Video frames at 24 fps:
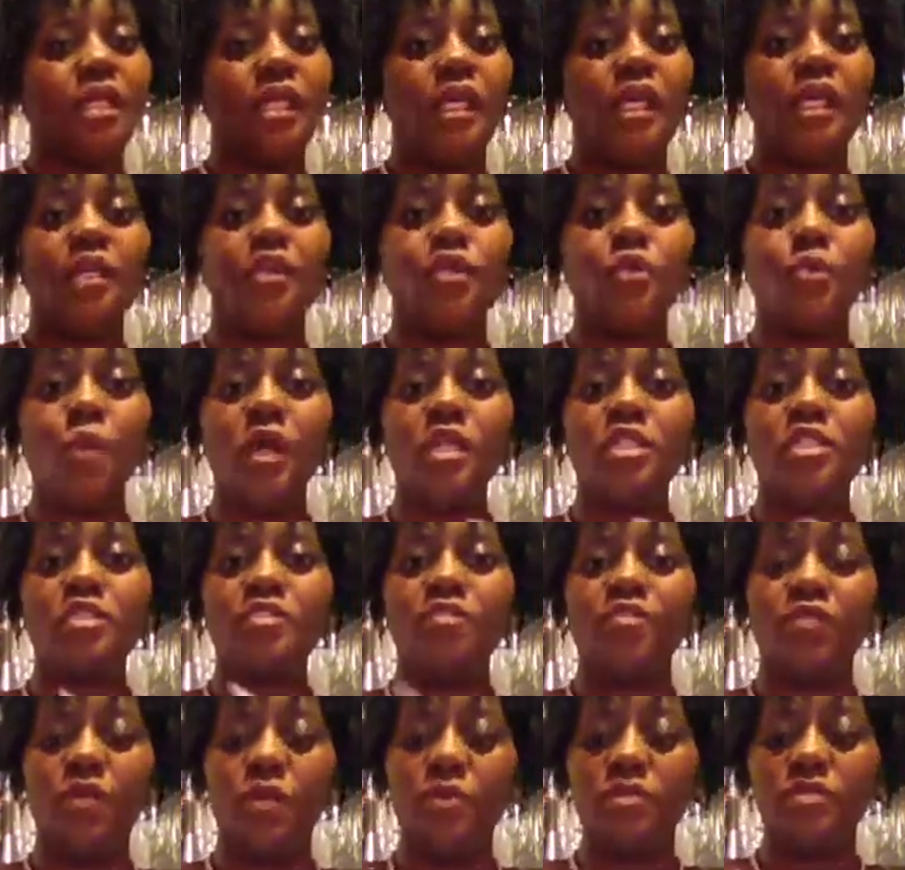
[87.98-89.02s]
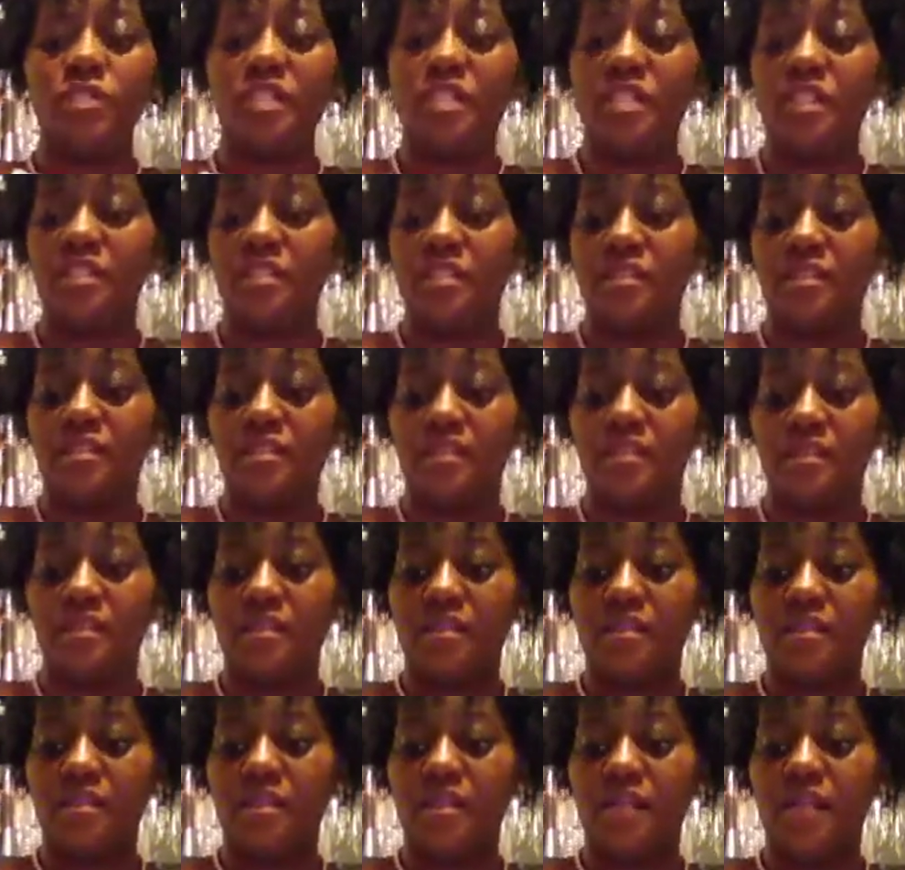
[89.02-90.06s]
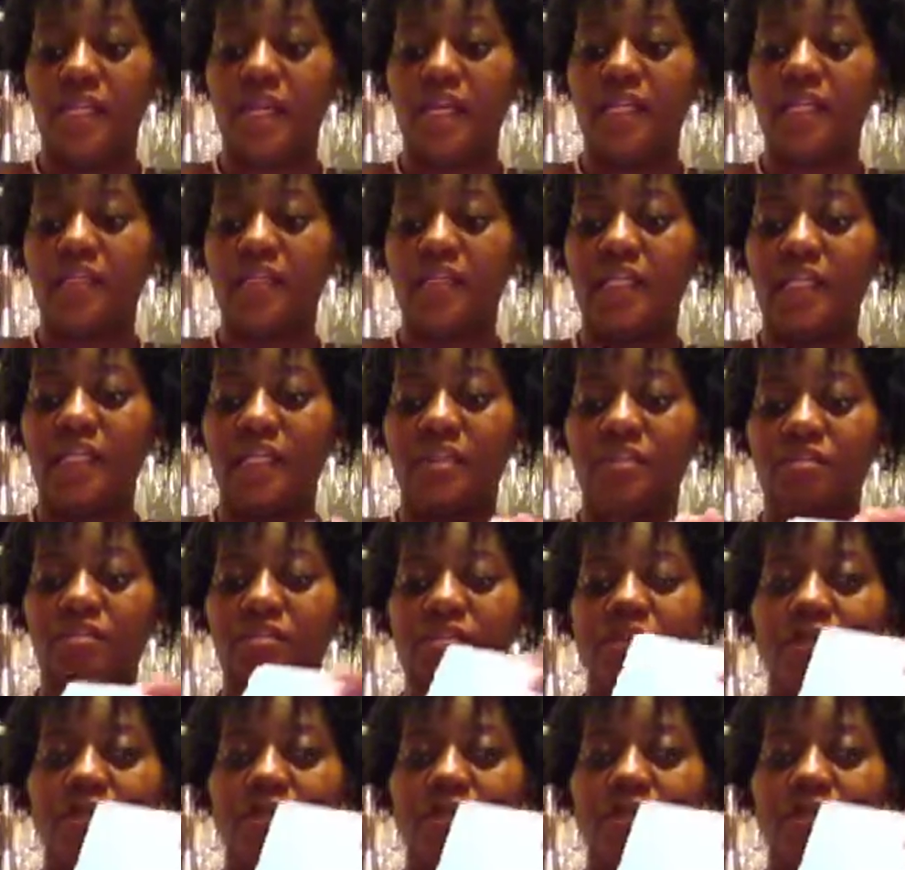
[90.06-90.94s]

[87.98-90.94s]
And you want to fold it and leave